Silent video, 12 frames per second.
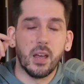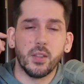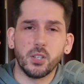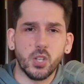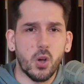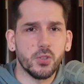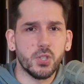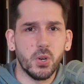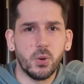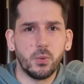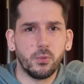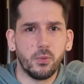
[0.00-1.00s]
There's
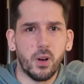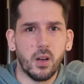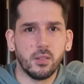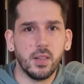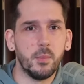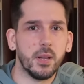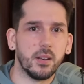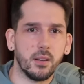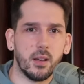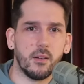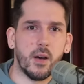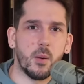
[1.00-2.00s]
also a limit
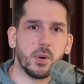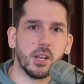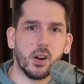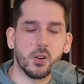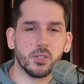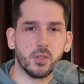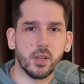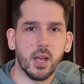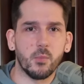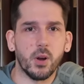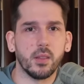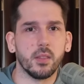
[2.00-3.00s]
of how many cards are in the
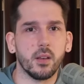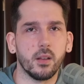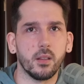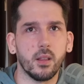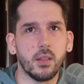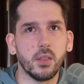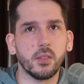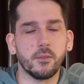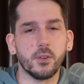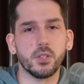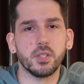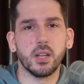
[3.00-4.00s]
game, right? I think the
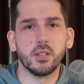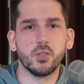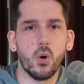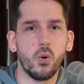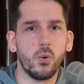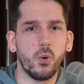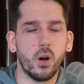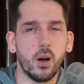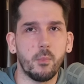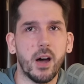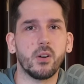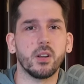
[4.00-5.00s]
first set is
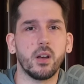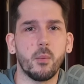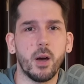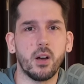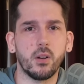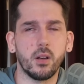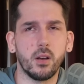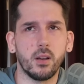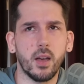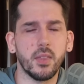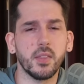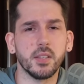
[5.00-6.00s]
about
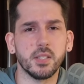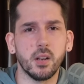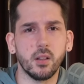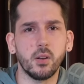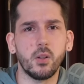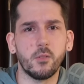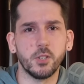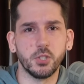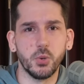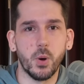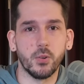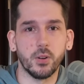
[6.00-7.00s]
I think they said a little over
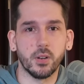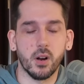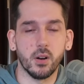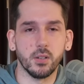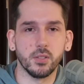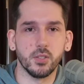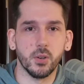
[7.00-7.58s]
200 cards.